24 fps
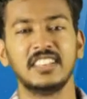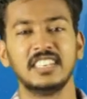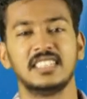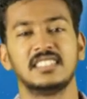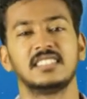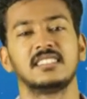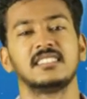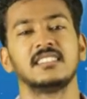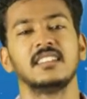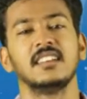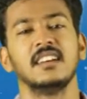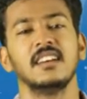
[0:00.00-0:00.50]

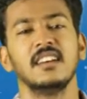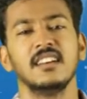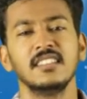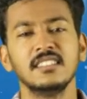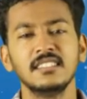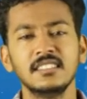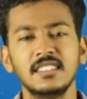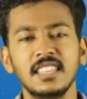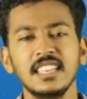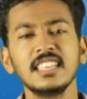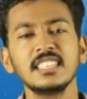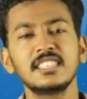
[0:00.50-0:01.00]
fields.
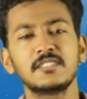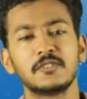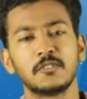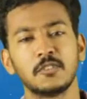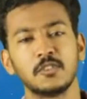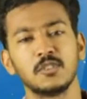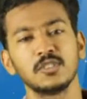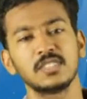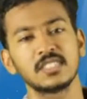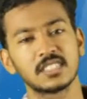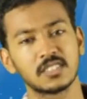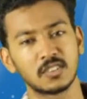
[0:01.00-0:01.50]
This
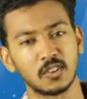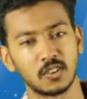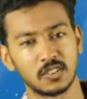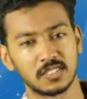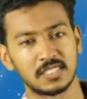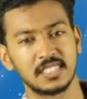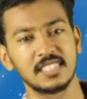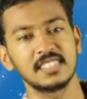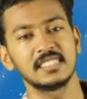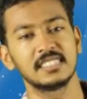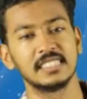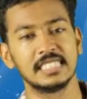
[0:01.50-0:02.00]
force
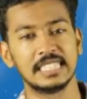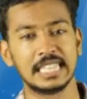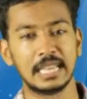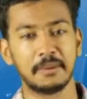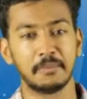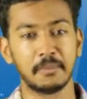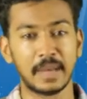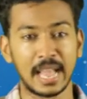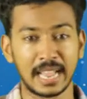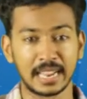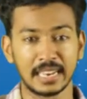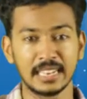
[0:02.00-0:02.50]
causes the
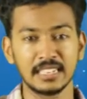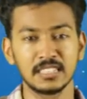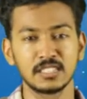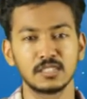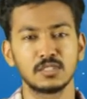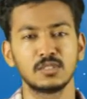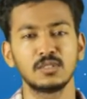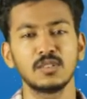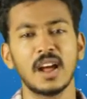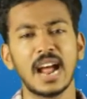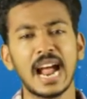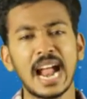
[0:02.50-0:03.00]
magnets
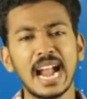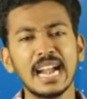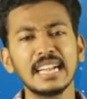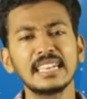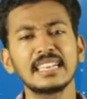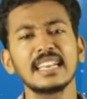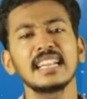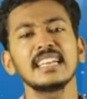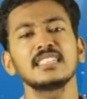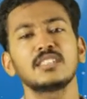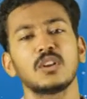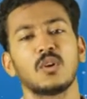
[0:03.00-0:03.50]
to
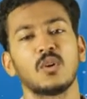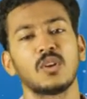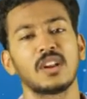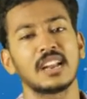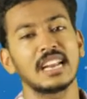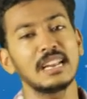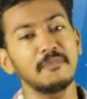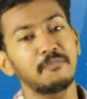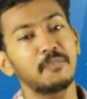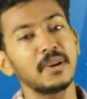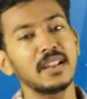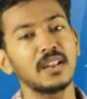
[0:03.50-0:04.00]
attract or
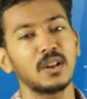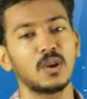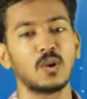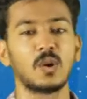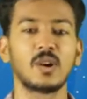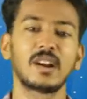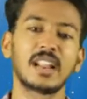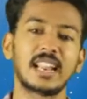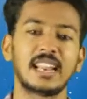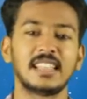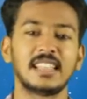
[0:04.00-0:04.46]
repel on